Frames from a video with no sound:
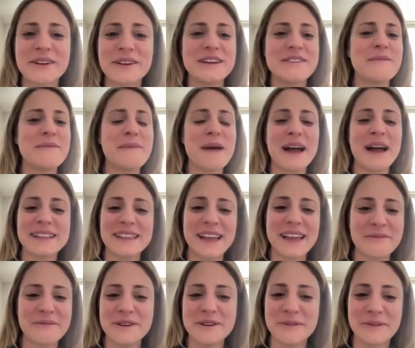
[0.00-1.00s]
even back
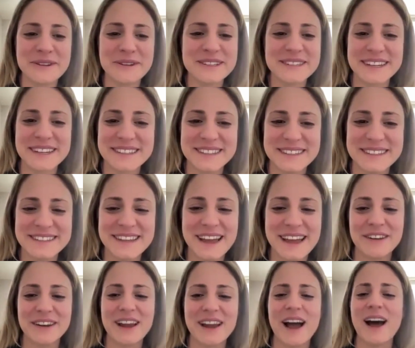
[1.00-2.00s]
then when you were six and
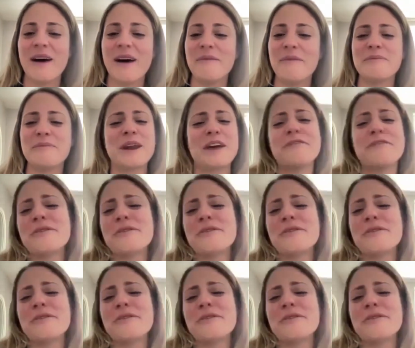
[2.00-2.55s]
seven. Um, but